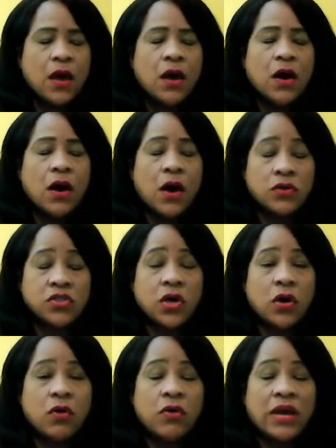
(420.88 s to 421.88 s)

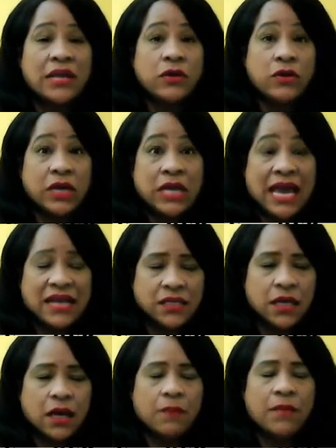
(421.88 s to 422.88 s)
Also, you can ask
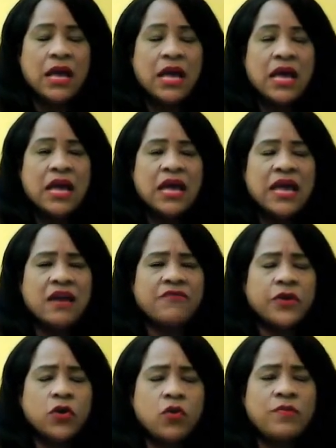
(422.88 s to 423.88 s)
them if
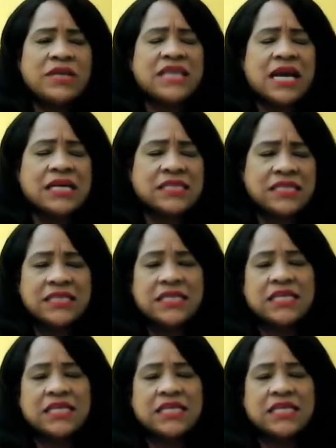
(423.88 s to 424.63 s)
human toxicity